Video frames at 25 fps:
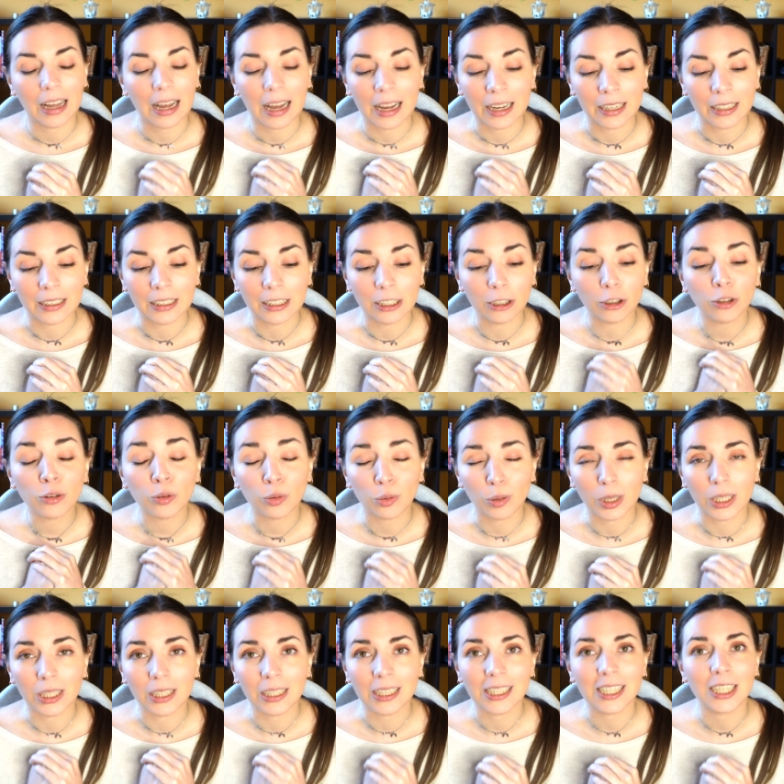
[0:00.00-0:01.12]
I
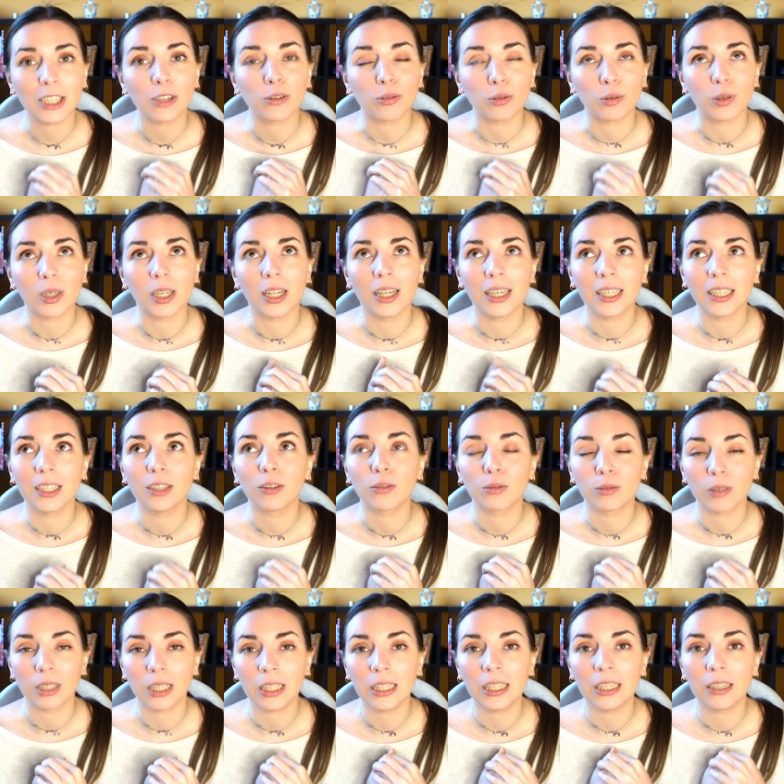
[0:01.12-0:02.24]

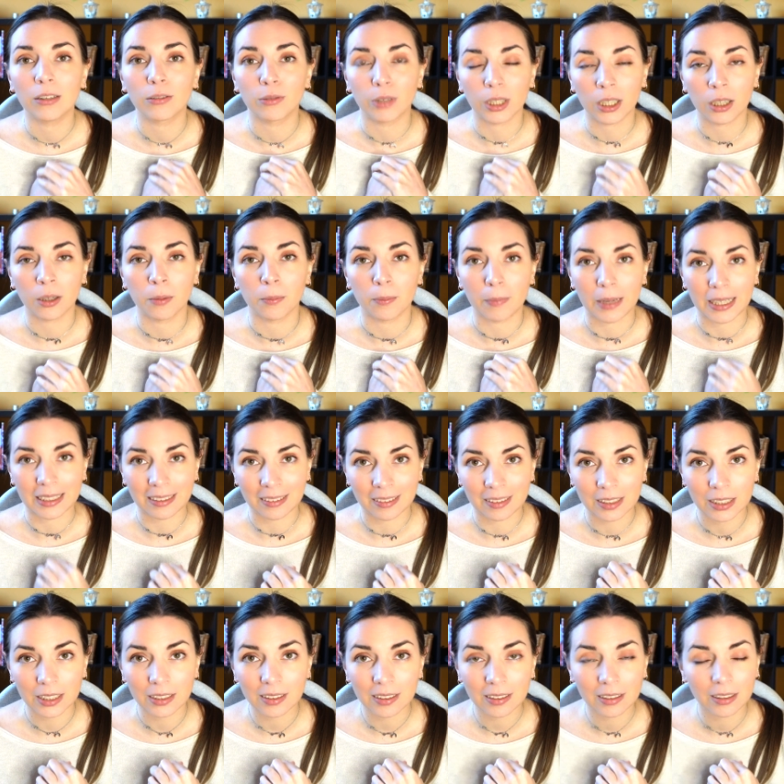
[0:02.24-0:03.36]
really recommend
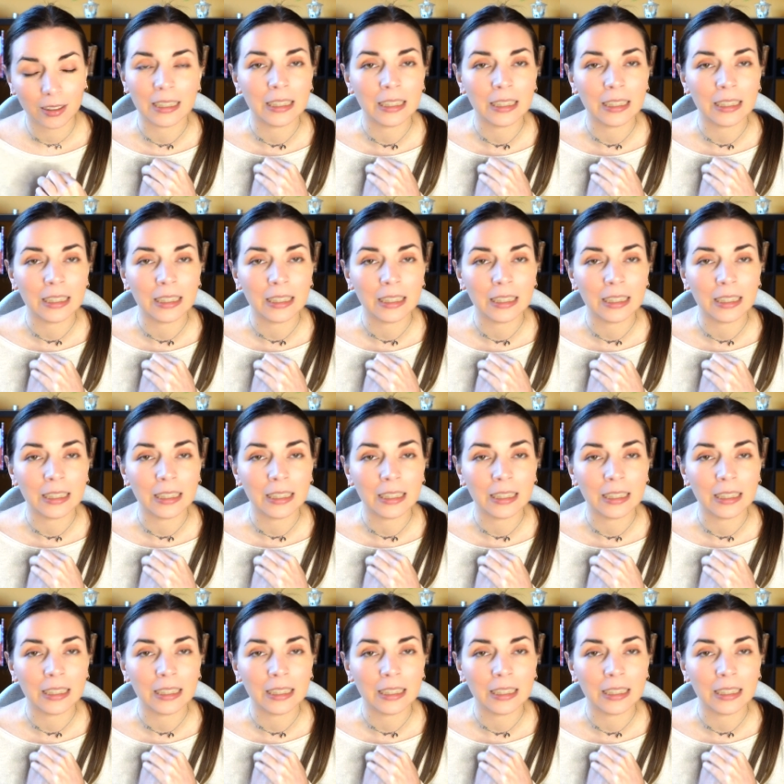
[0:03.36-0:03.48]
it.